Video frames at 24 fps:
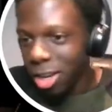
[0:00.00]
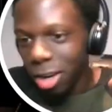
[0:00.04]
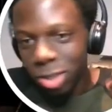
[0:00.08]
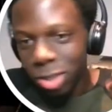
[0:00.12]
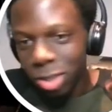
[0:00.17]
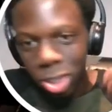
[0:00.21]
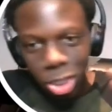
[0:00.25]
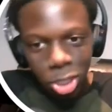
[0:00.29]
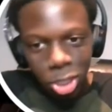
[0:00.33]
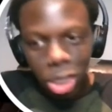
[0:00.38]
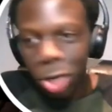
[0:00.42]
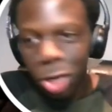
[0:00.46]
know,
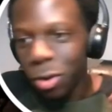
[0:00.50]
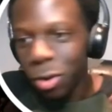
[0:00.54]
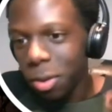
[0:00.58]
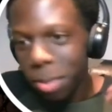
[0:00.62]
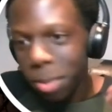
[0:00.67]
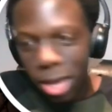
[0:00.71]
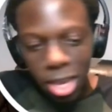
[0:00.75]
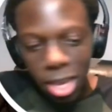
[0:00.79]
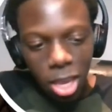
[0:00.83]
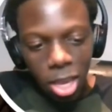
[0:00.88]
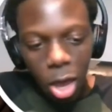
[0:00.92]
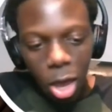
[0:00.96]
just you and
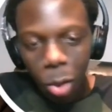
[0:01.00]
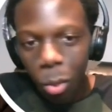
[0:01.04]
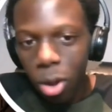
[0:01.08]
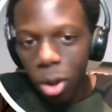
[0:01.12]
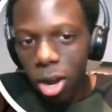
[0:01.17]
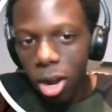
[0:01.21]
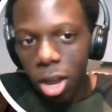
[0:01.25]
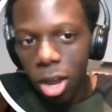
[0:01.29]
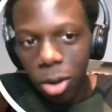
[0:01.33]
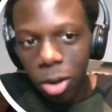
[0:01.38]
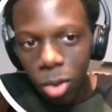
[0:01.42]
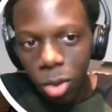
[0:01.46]
me, a
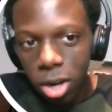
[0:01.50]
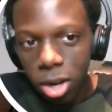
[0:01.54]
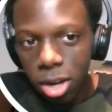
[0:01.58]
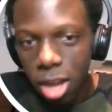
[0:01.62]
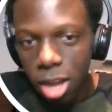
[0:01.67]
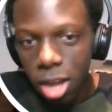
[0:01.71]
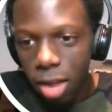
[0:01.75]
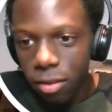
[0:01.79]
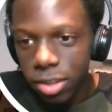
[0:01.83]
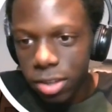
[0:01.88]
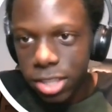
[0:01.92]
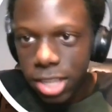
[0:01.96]
one-on-one
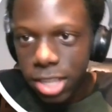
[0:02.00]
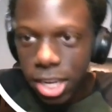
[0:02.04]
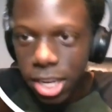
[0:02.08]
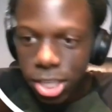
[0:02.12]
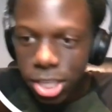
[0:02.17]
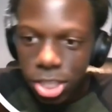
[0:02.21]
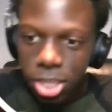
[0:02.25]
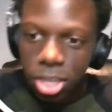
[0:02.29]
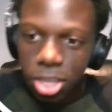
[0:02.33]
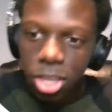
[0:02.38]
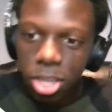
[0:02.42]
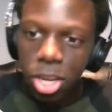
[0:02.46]

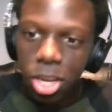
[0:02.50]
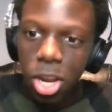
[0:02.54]
conversation, you